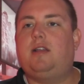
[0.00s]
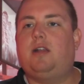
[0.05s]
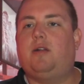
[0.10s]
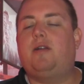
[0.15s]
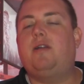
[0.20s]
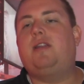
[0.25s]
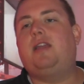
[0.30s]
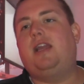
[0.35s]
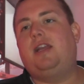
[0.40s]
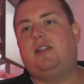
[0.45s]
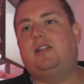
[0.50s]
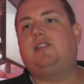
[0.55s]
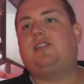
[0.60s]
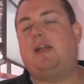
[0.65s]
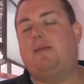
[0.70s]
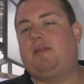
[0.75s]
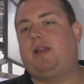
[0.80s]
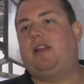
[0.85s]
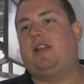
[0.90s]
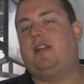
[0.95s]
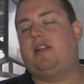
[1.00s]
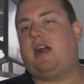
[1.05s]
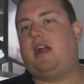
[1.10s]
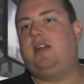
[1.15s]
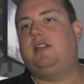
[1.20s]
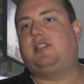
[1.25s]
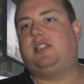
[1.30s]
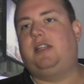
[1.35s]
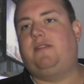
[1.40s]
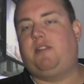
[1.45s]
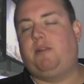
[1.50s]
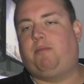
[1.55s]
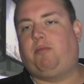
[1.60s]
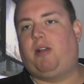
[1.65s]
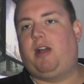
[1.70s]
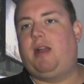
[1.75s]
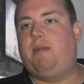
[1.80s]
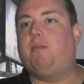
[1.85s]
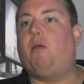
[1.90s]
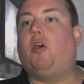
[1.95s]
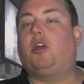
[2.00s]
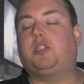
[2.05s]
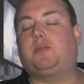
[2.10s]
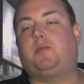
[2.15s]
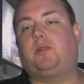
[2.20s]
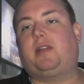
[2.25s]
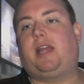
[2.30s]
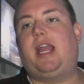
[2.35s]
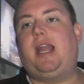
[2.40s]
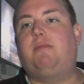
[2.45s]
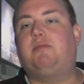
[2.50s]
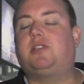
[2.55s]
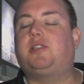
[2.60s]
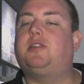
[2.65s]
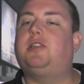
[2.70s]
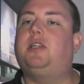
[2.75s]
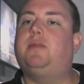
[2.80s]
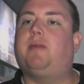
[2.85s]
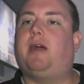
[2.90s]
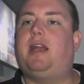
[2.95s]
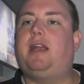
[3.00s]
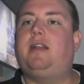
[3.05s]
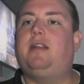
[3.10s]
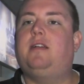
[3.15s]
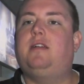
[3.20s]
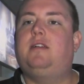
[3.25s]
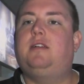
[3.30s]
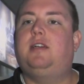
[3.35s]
in the same thing in the Dynasty, if you play multiple games, sure, you might